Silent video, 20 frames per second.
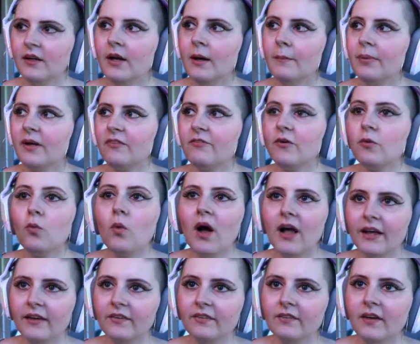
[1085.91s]
but if it
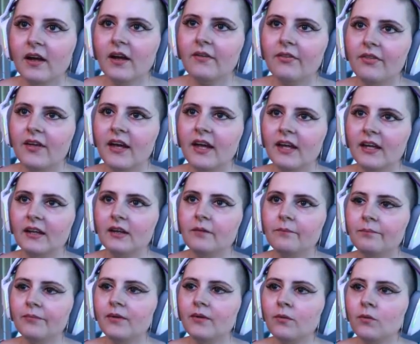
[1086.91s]
was, then
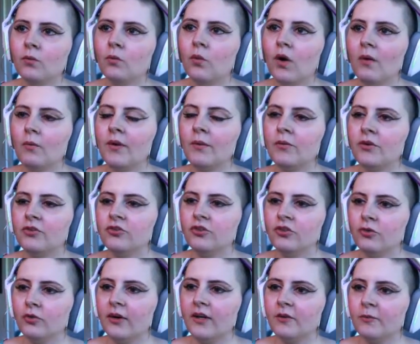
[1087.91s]
what we would
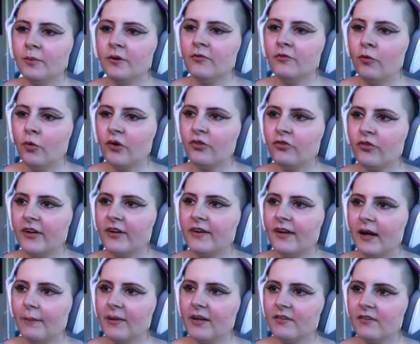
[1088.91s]
do is put Vorse Raider
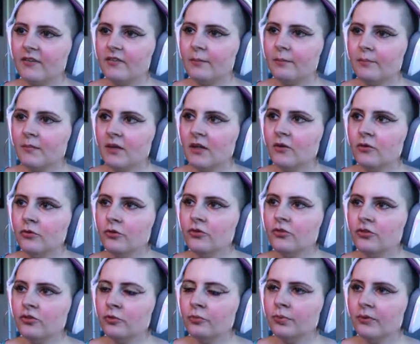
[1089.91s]
down because it's immune
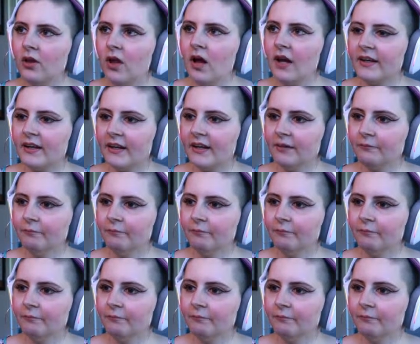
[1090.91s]
to blocking,